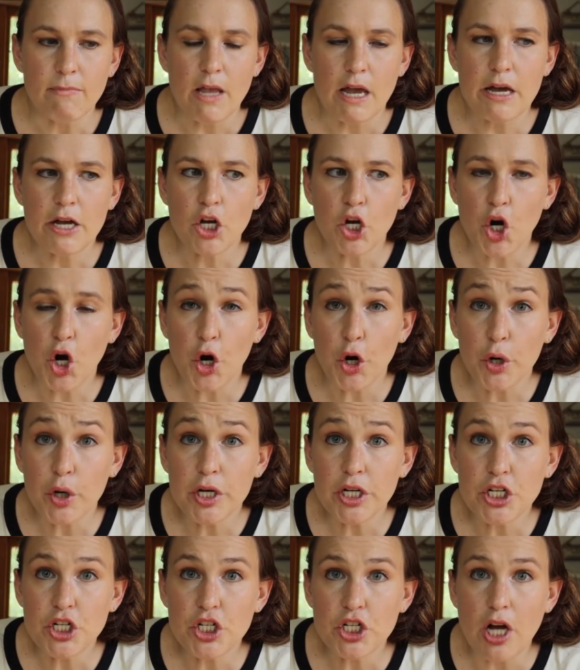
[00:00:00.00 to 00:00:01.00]

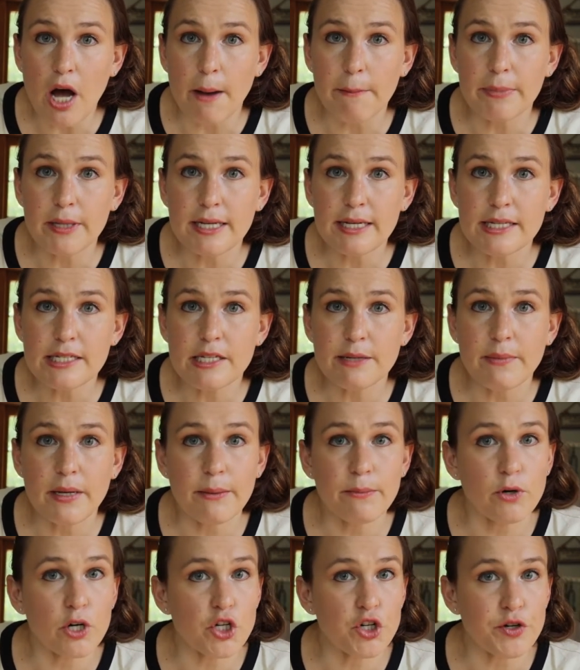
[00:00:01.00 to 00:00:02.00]
encourage companies to be
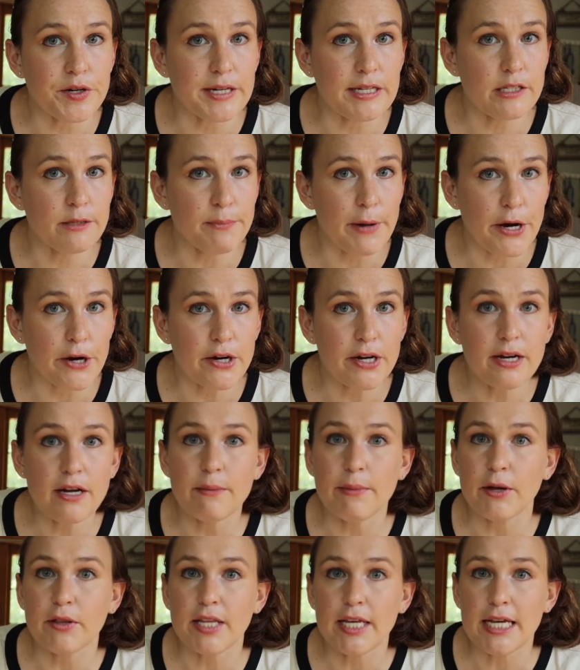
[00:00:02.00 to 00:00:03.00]
more transparent
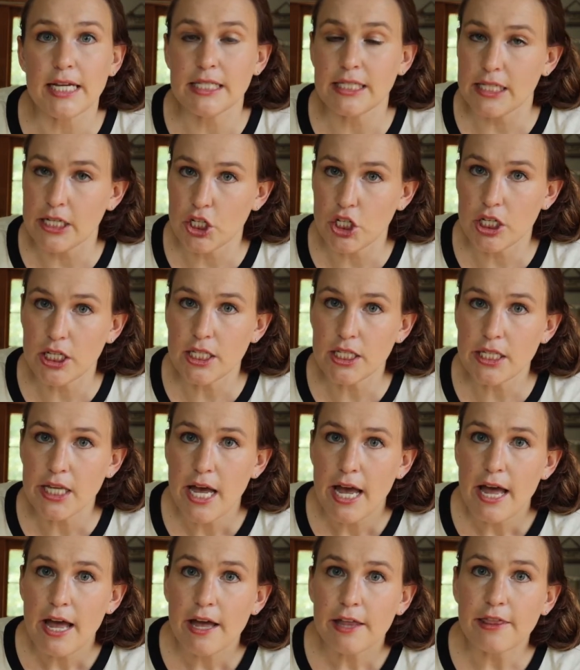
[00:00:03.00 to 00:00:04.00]
about the conditions
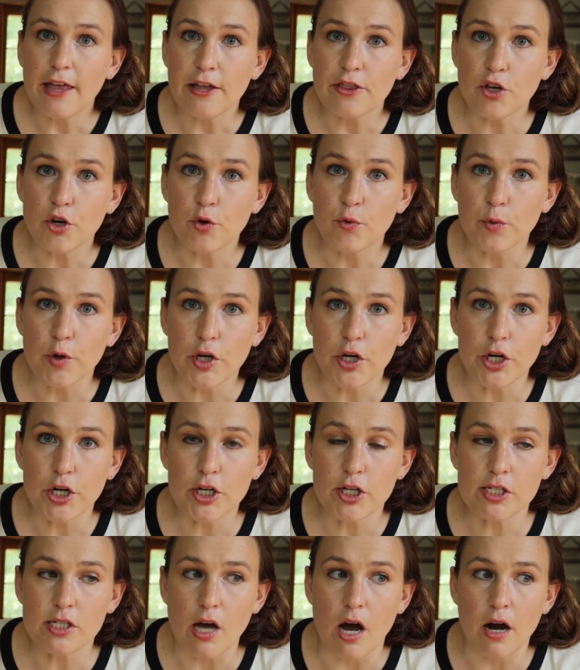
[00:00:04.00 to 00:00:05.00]
that their
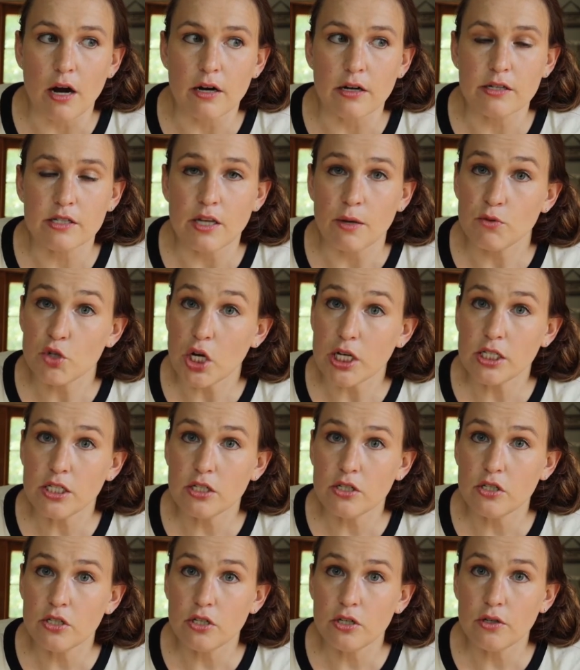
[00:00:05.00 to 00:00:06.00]
workers are
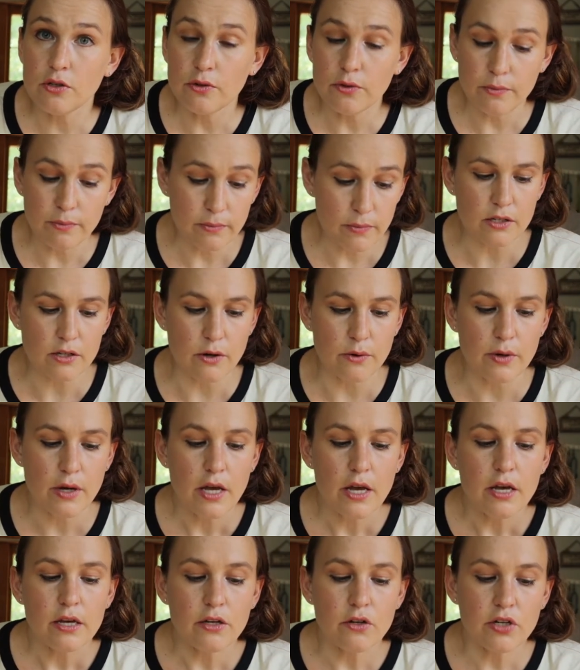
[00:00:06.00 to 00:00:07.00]
subjected to. So
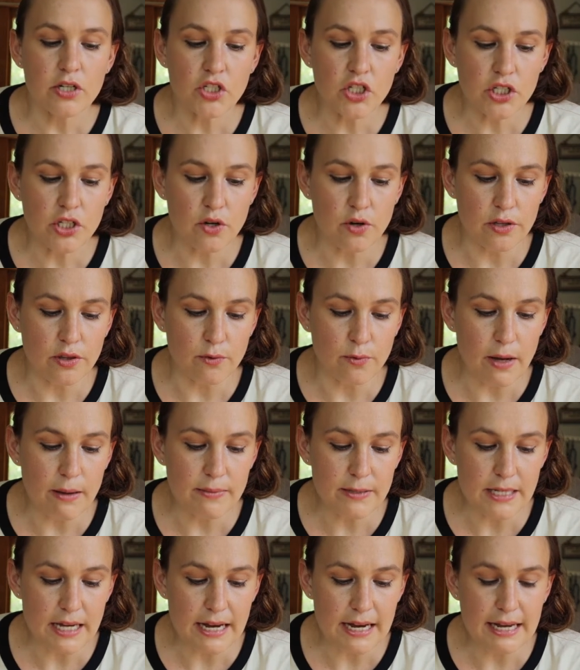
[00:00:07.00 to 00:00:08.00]
you can just go on the
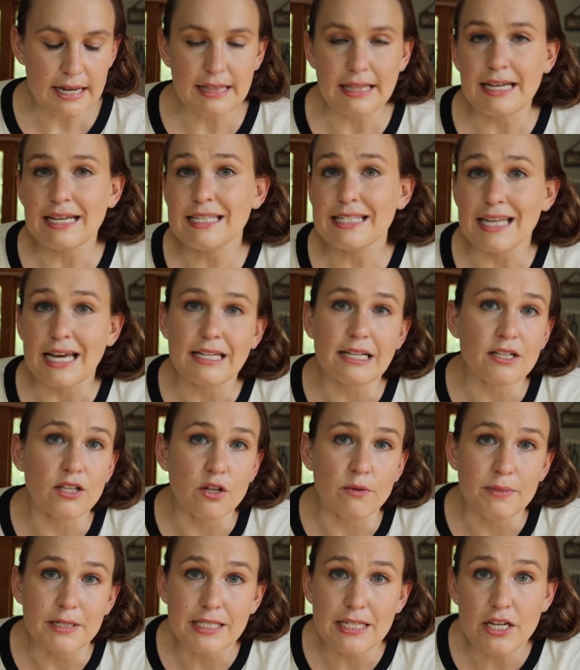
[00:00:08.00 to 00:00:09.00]
website and like sign a
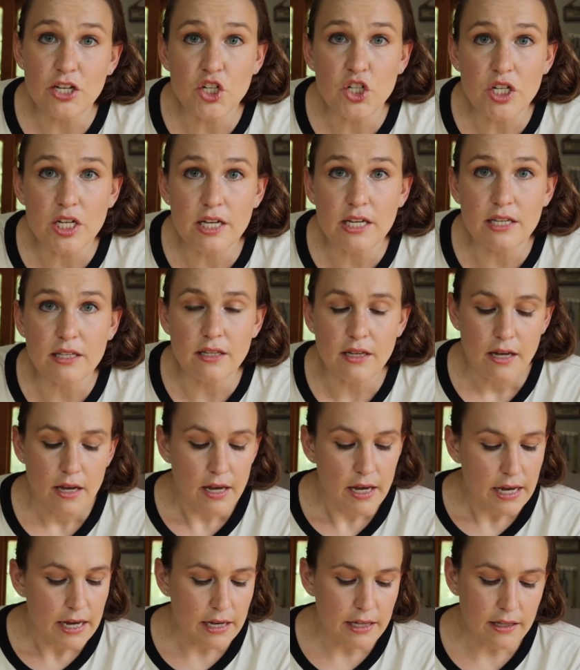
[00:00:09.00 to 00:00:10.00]
little petition,
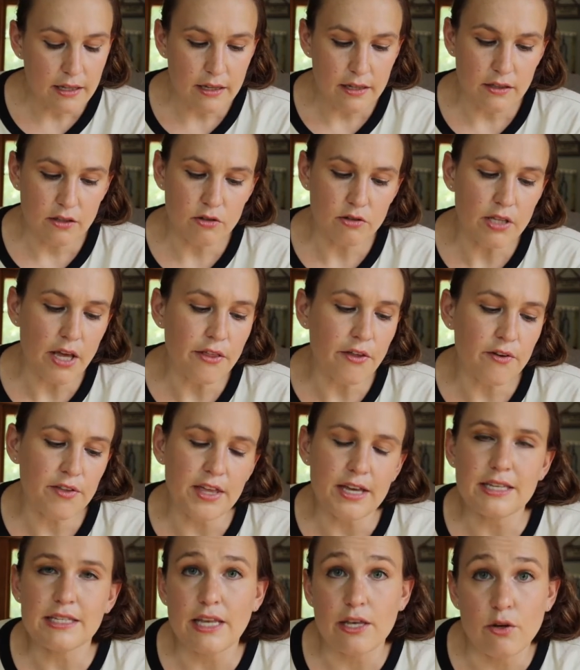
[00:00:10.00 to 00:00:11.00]
and there's other
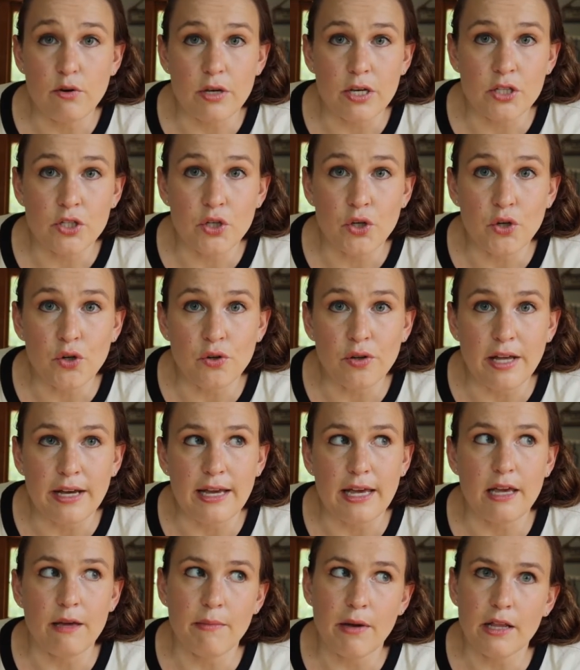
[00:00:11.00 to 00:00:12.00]
things that you can do, like
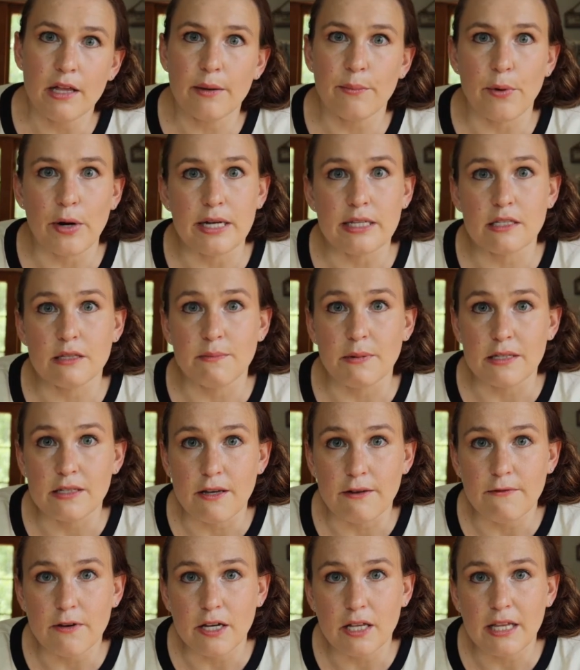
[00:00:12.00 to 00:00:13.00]
emailing brands
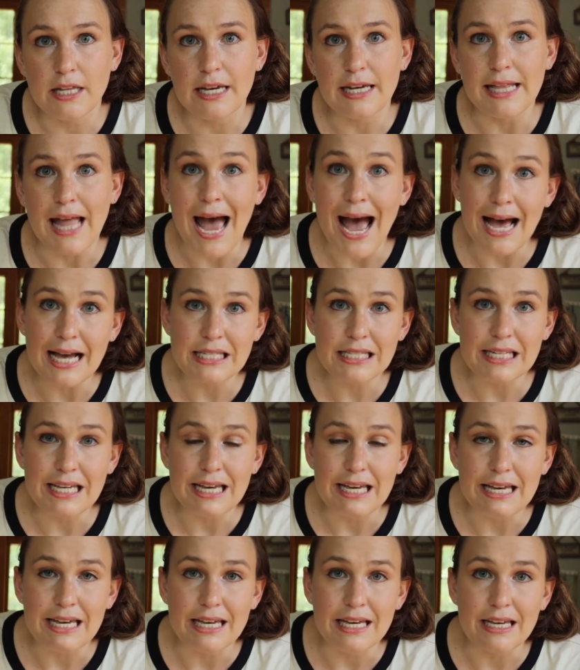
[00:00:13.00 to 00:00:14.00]
specifically and
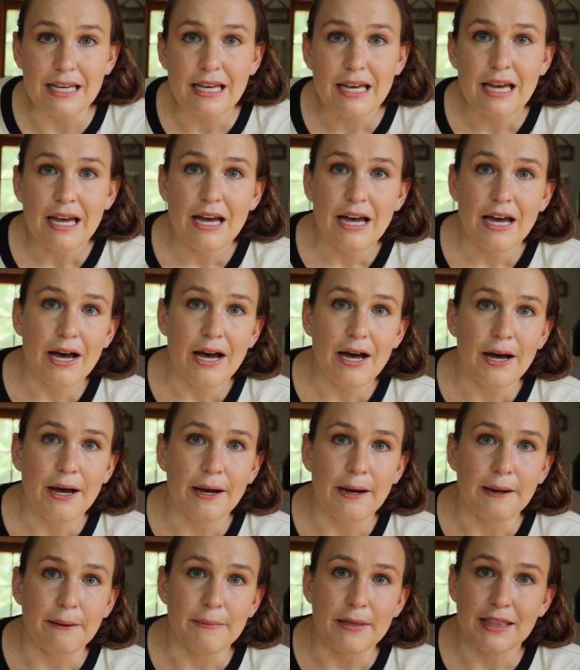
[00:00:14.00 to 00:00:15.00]
asking
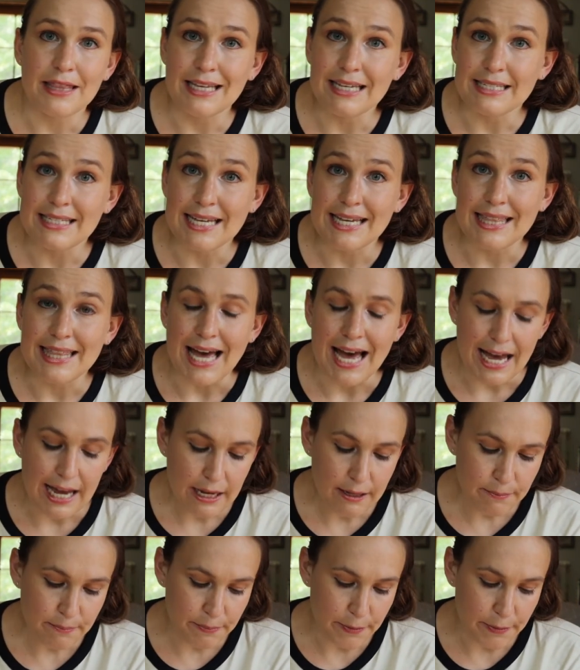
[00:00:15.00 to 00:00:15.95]
and things like that.